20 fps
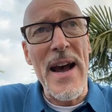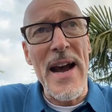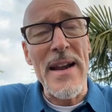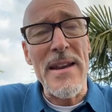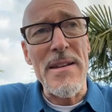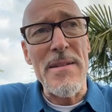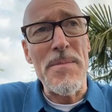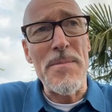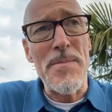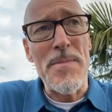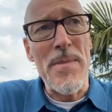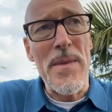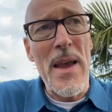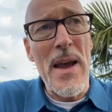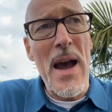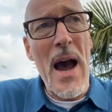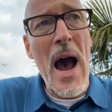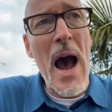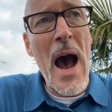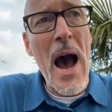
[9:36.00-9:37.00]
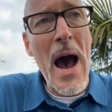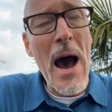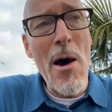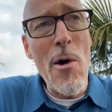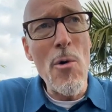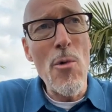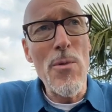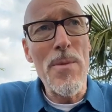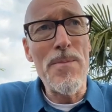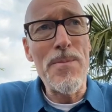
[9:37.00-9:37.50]
that
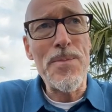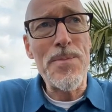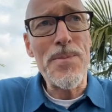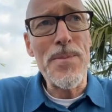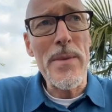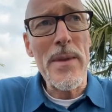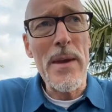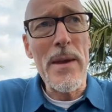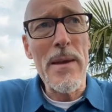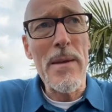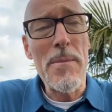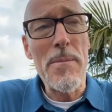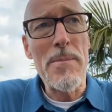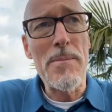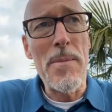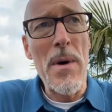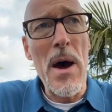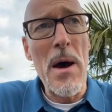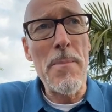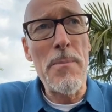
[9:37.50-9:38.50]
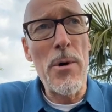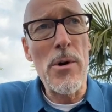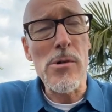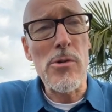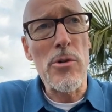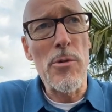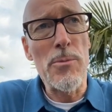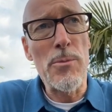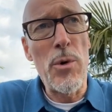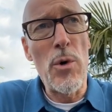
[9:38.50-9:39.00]
how
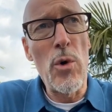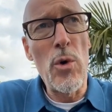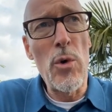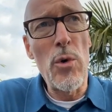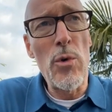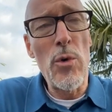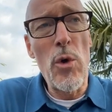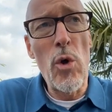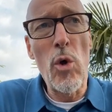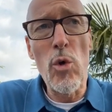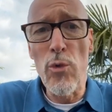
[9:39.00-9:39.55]
Apostle Paul,